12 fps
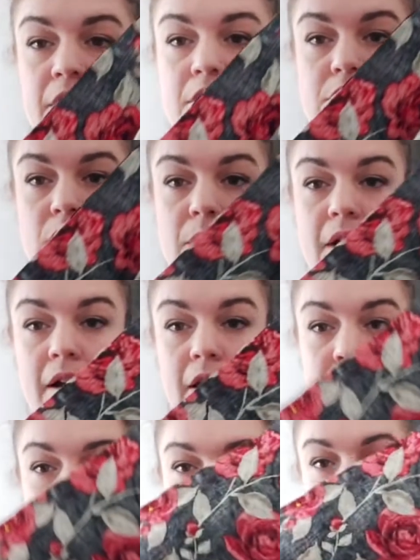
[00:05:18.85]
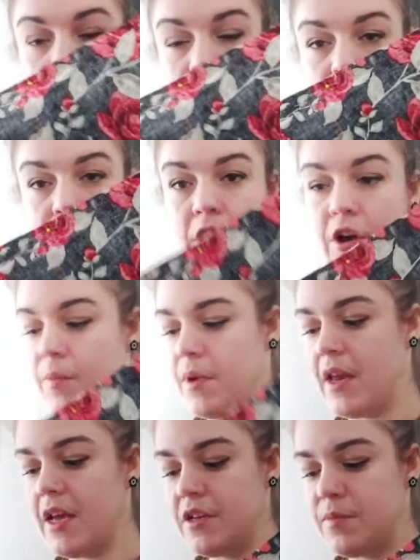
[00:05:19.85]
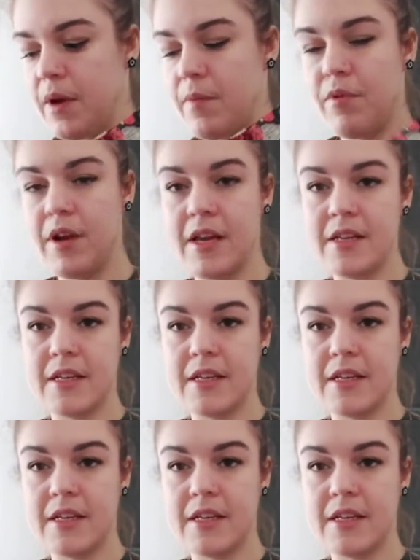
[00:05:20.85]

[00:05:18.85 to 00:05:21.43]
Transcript: So we're closing that long open edge by bringing